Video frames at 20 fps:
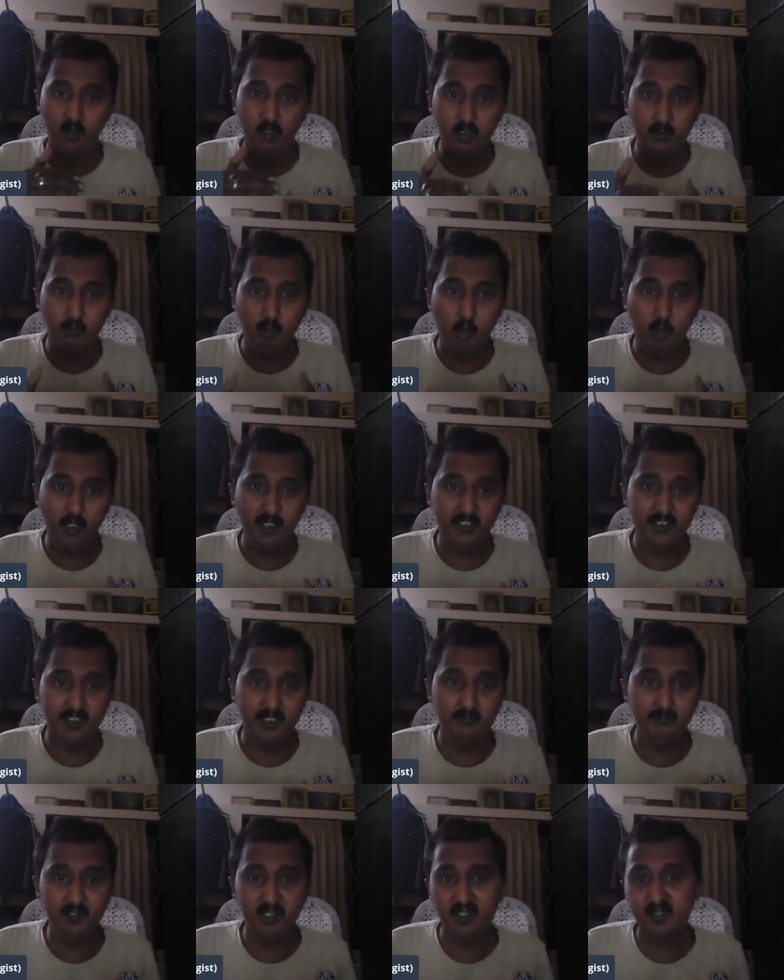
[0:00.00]
On the morning
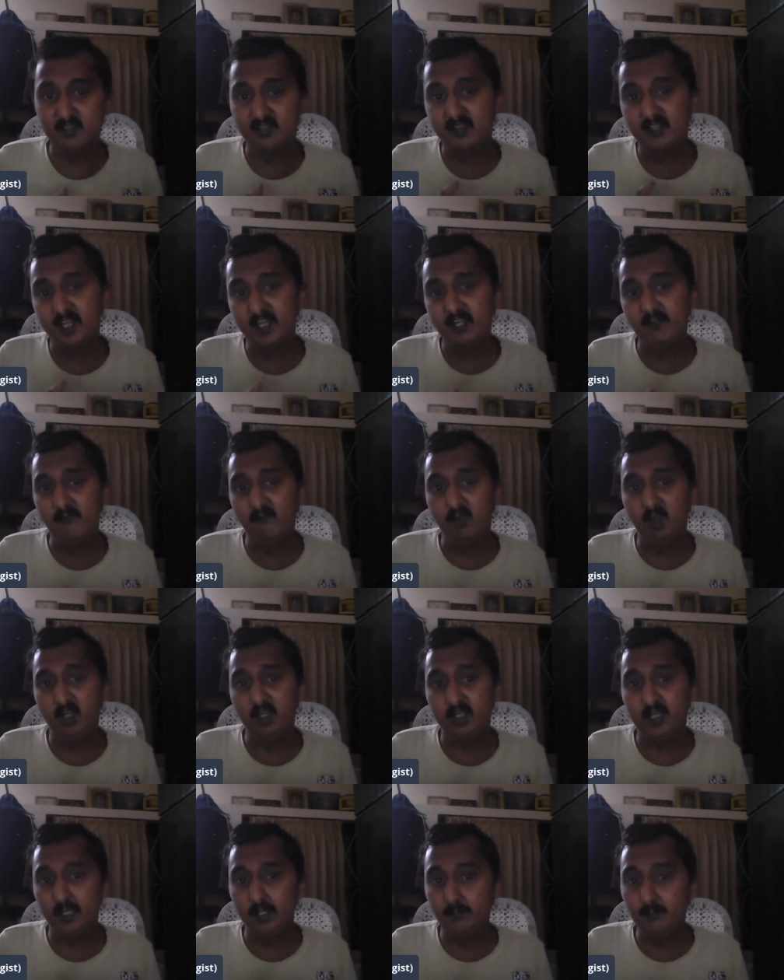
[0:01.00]
time, they can study for
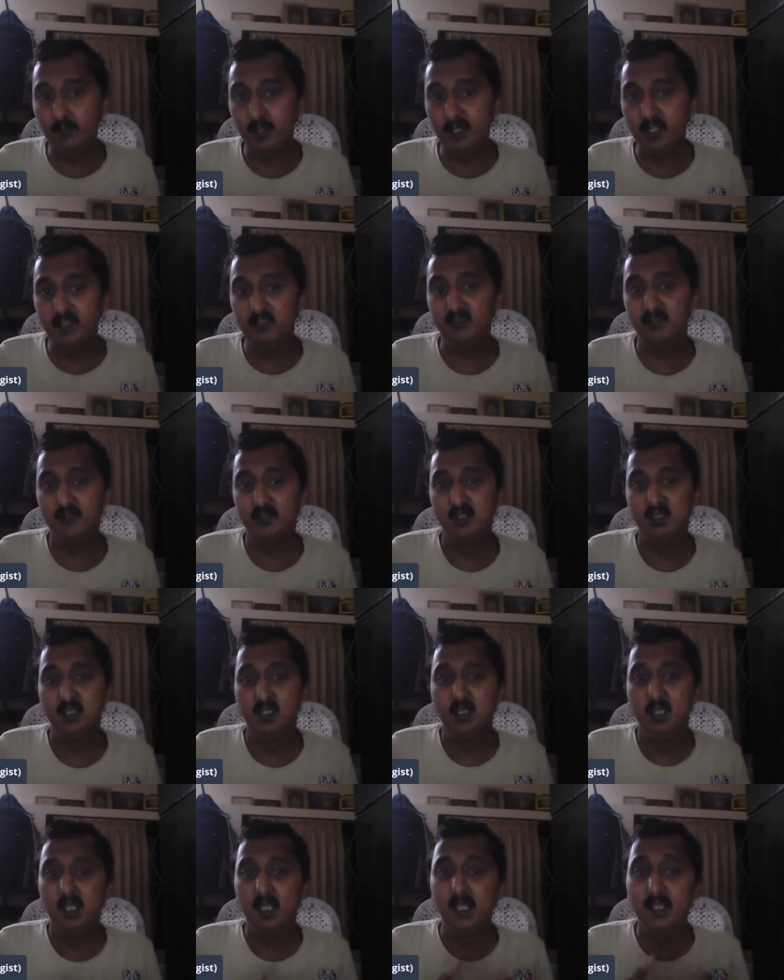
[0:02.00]
10 minutes
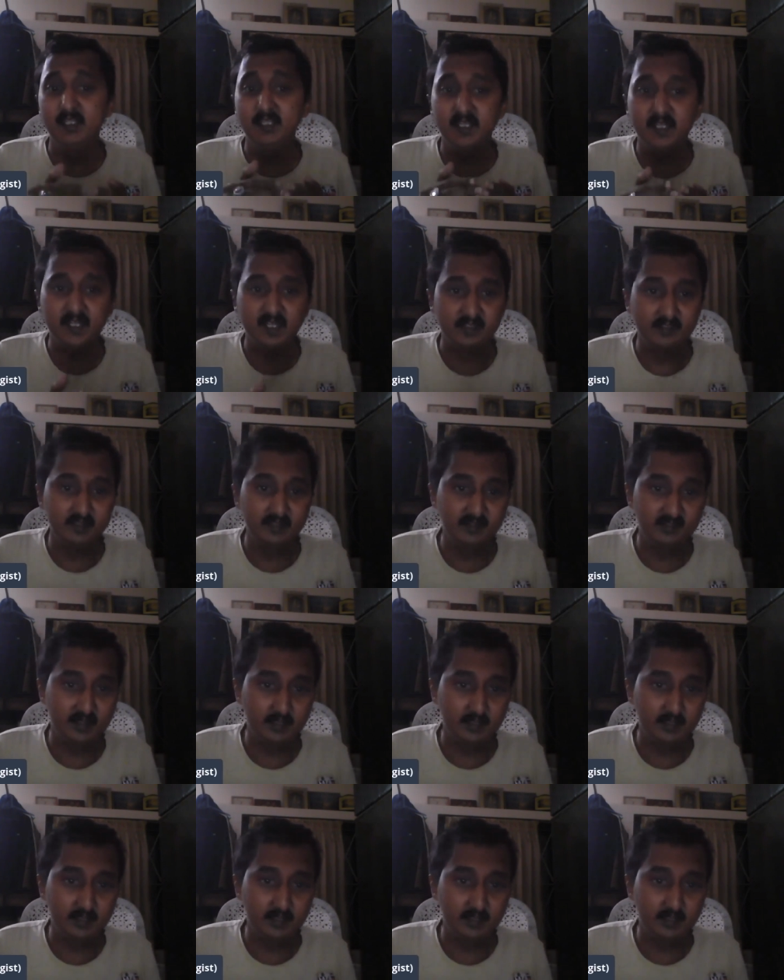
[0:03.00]
an interesting